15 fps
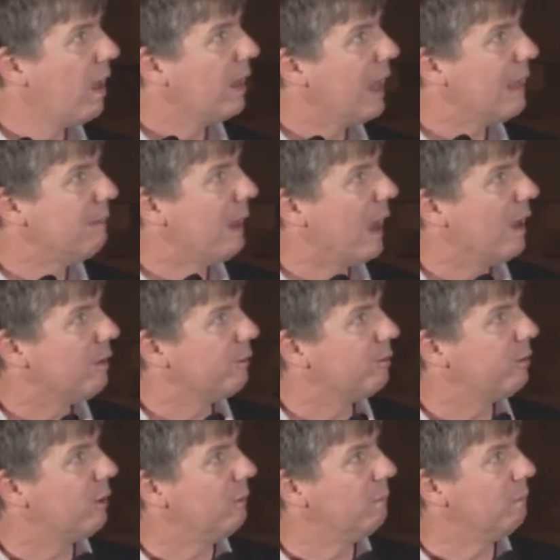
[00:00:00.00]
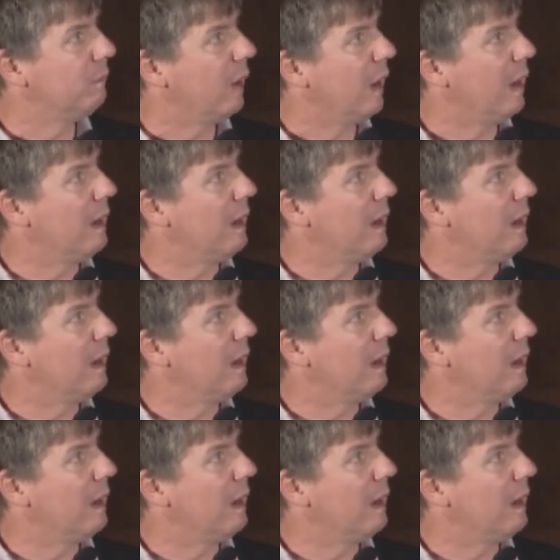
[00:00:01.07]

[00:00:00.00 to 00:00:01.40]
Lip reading: came out from